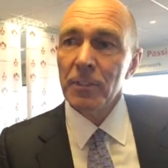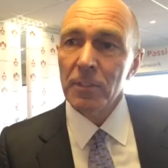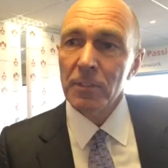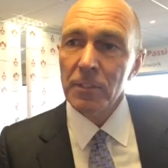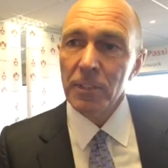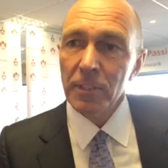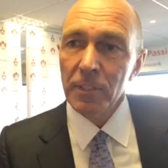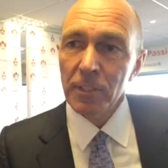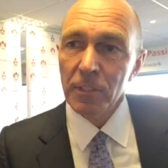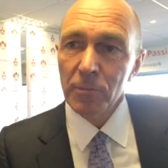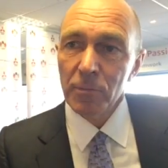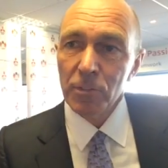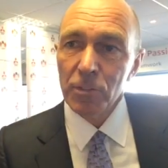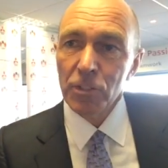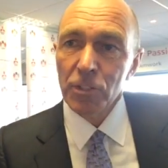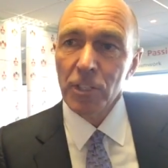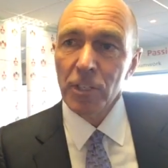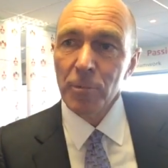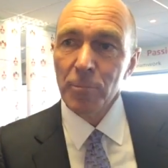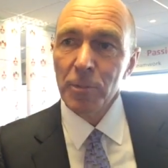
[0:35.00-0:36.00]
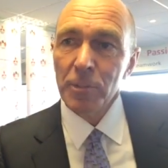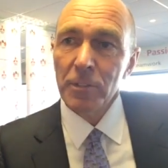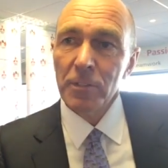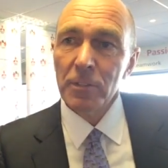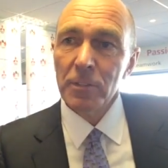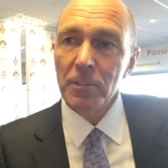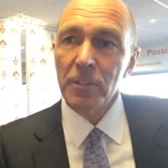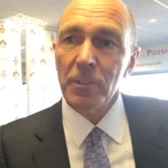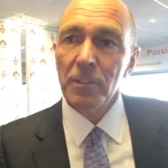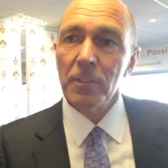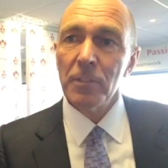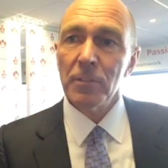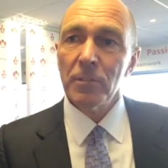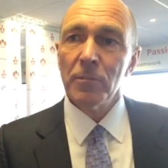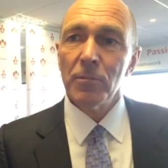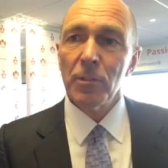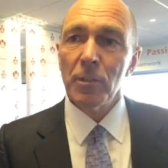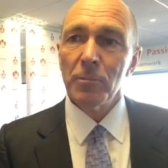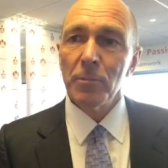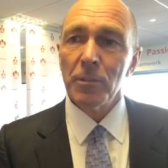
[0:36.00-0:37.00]
uh, take over as chairman and
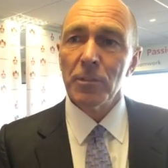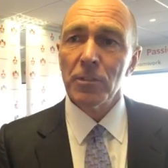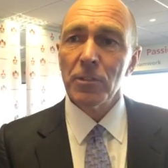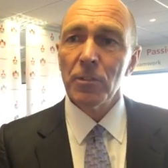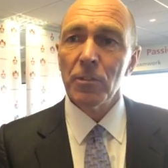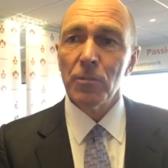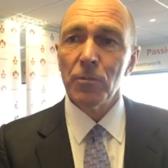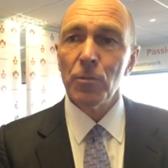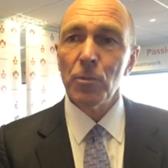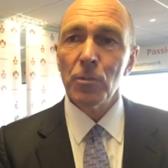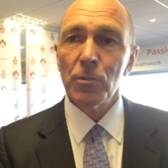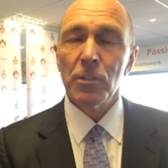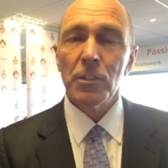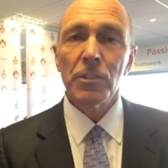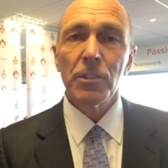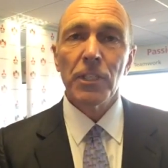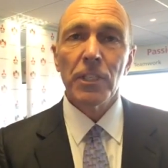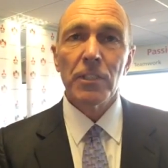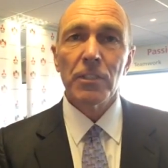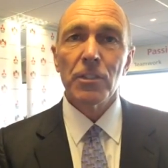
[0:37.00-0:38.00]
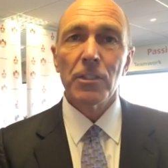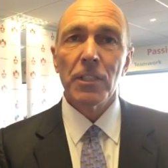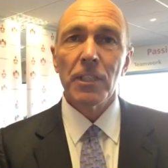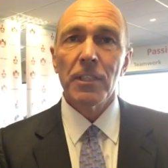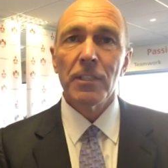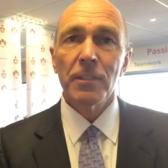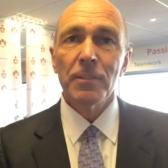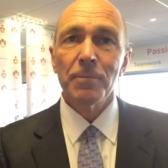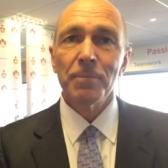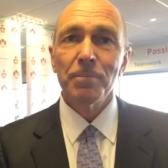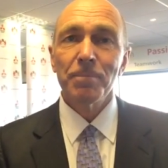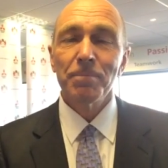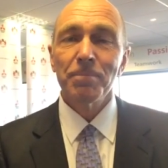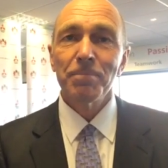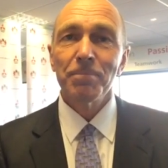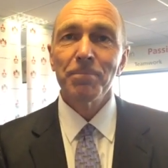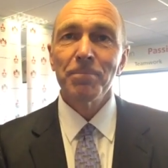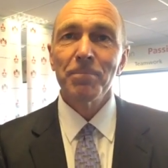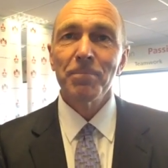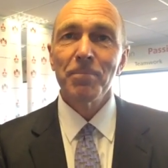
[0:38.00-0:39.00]
uh, very much look forward to the challenges ahead.
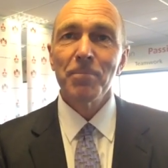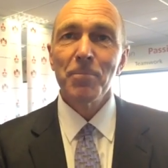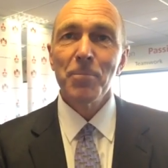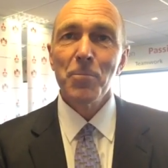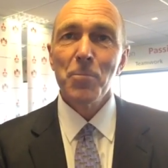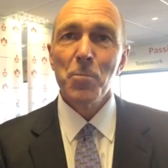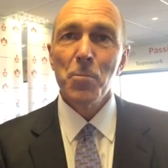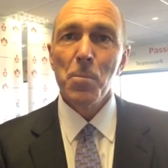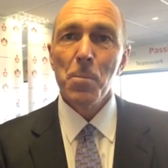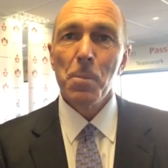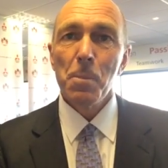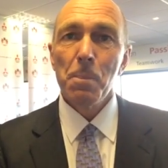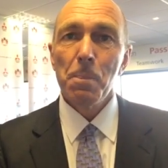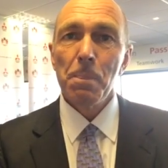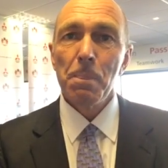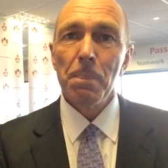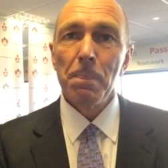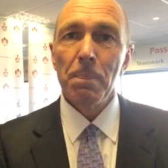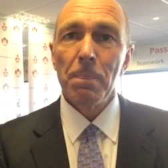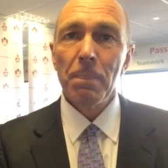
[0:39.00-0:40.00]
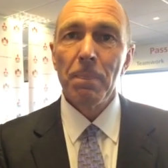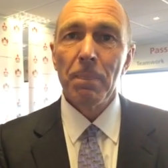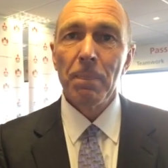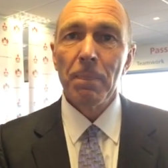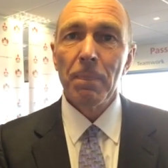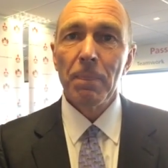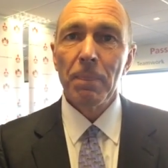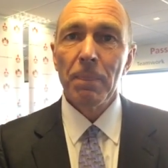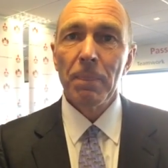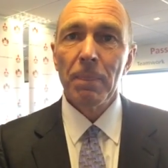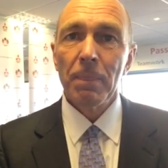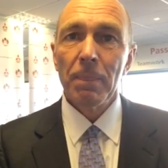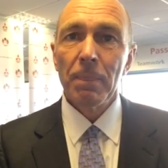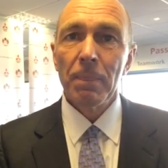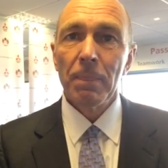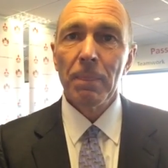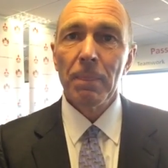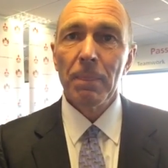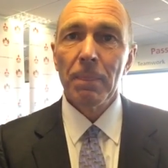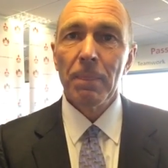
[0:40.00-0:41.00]
Yeah, and you're quite well known as a kind of supporter of the
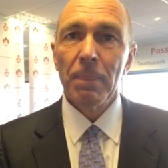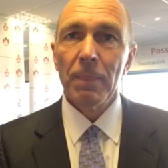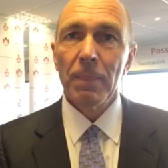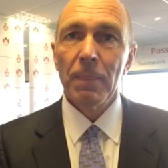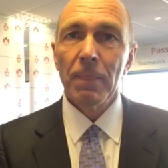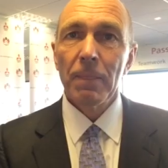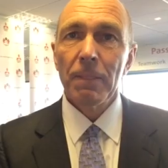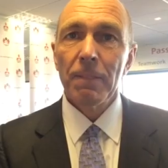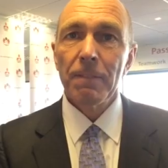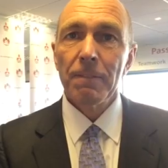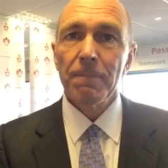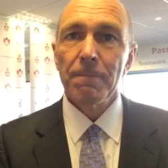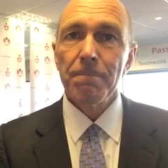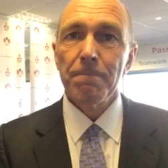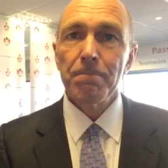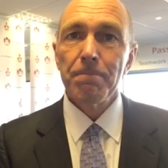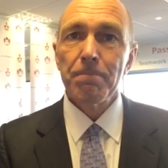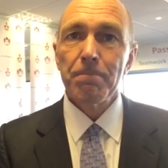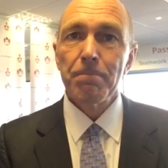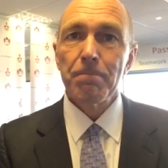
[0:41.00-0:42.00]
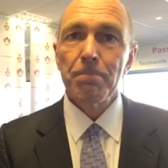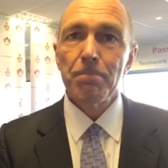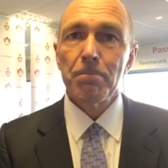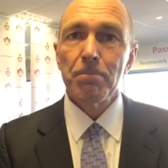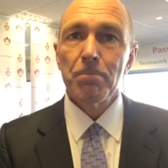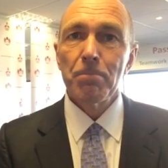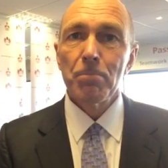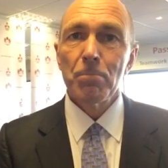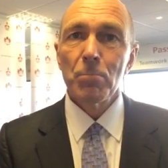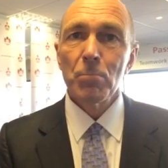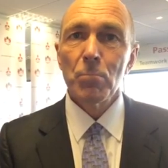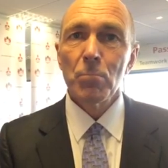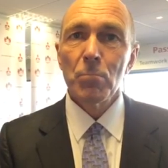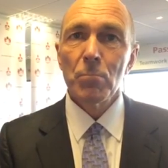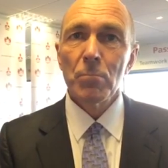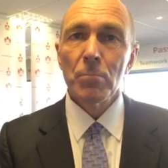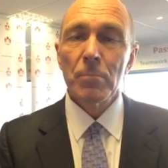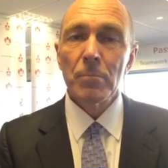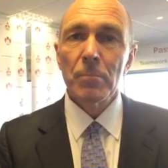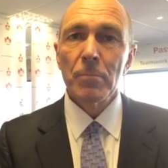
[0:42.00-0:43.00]
club as well. How, how much does Gloucester mean to you
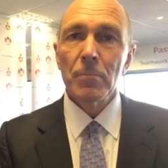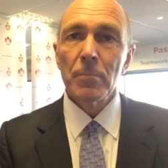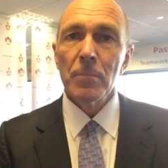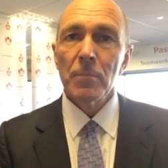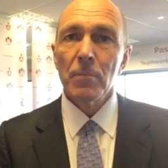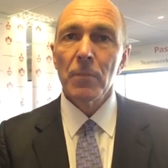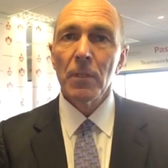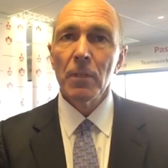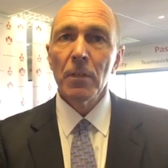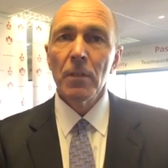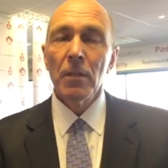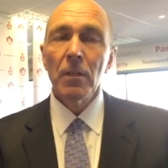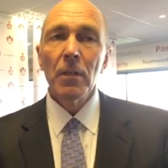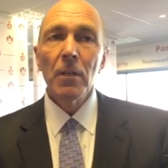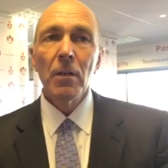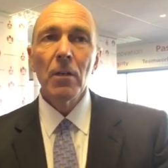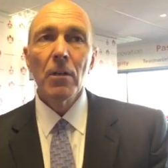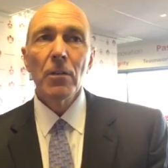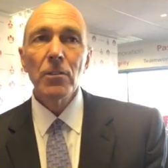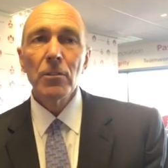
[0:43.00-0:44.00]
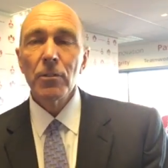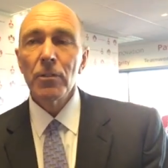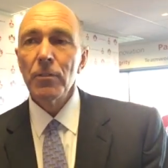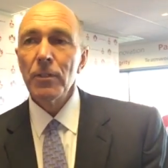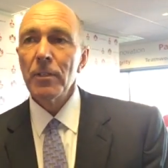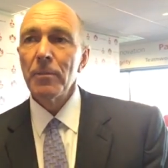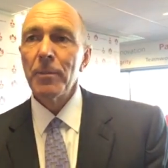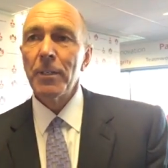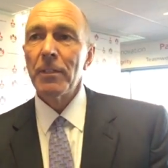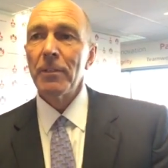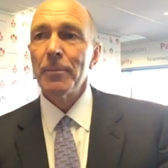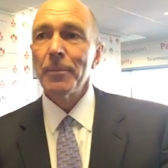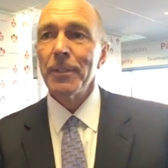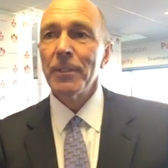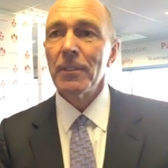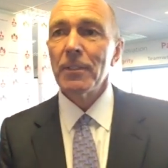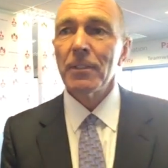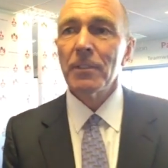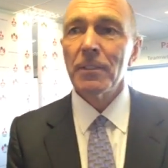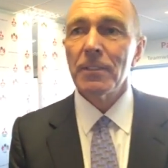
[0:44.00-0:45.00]
personally? Oh, a terrific amount. I
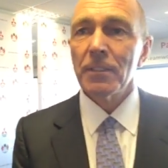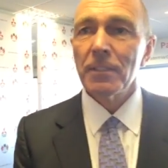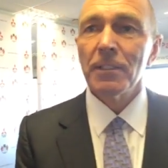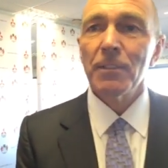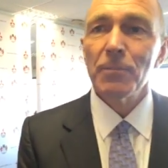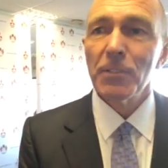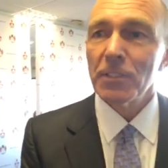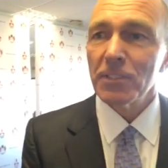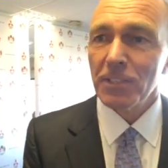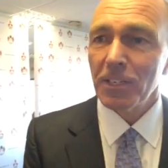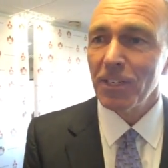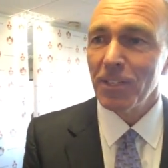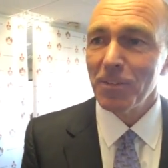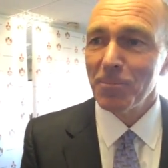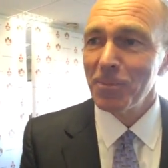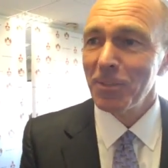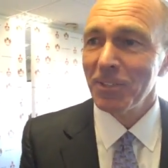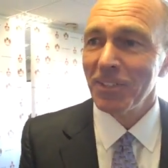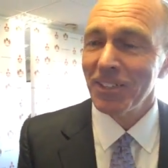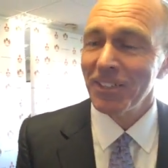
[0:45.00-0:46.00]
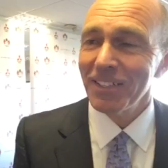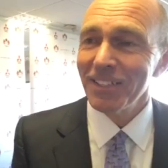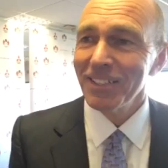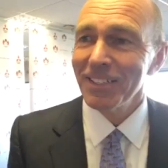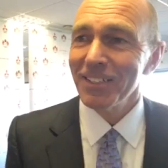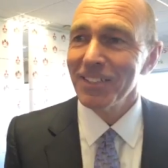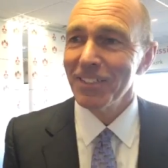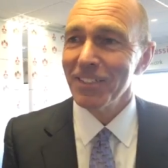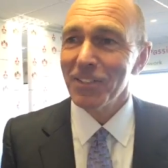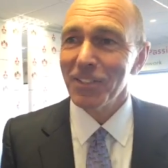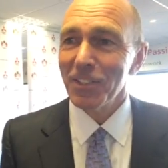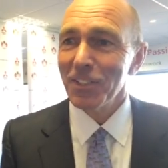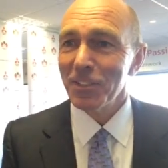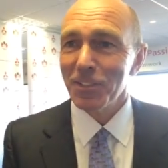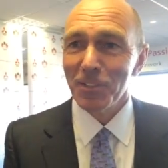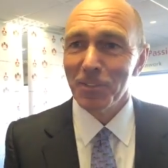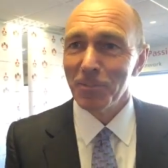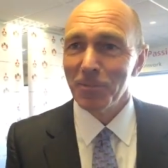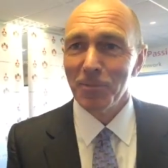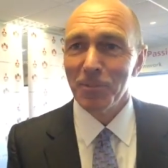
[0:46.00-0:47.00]
mean, I, I love this club. I uh, think
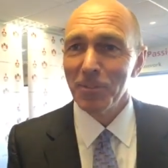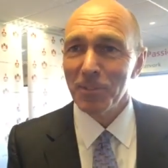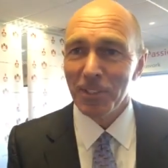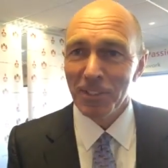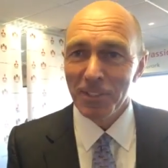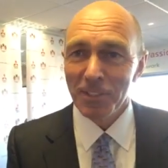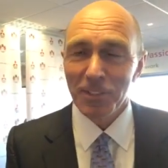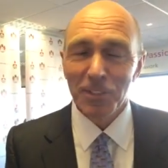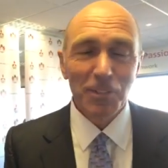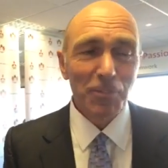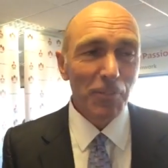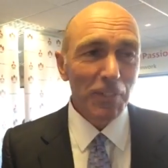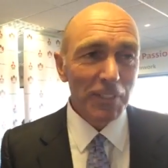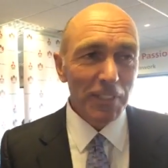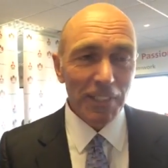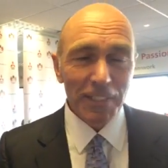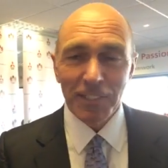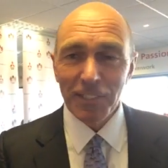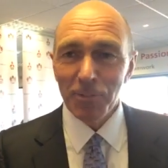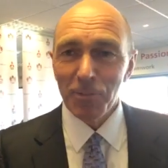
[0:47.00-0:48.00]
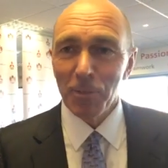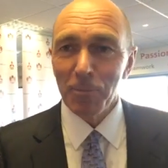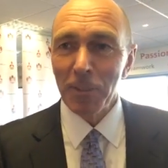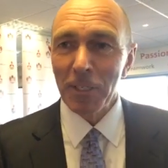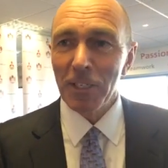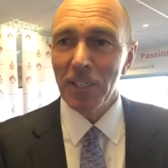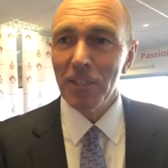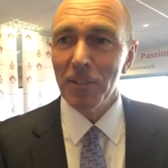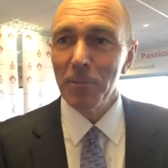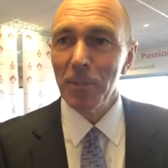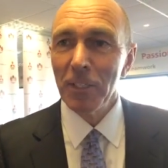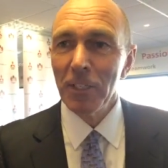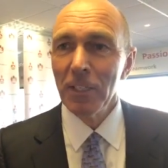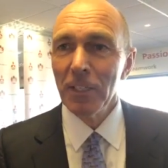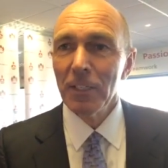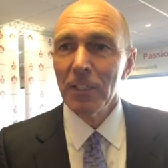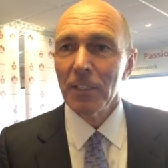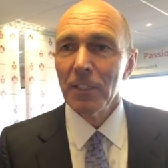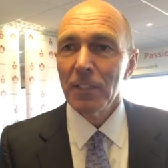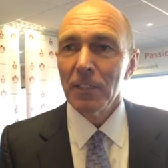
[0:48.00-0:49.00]
it's a, it's a fantastic rugby club.
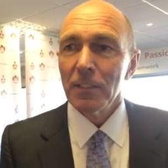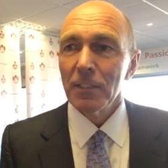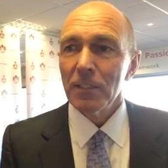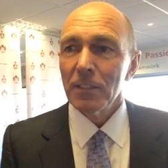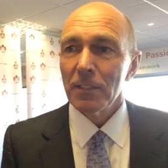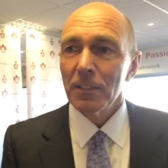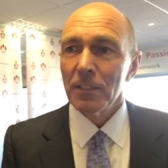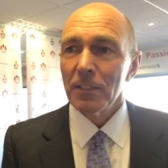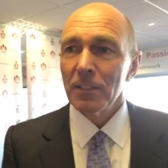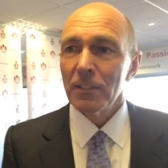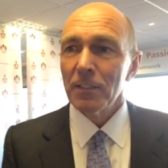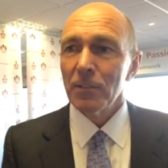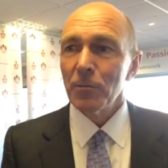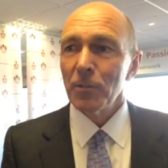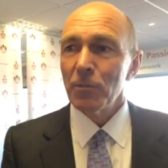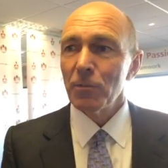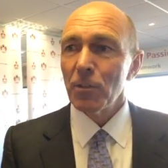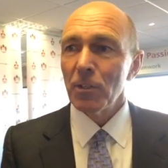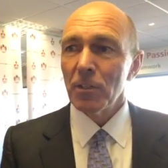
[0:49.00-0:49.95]
Uh, we've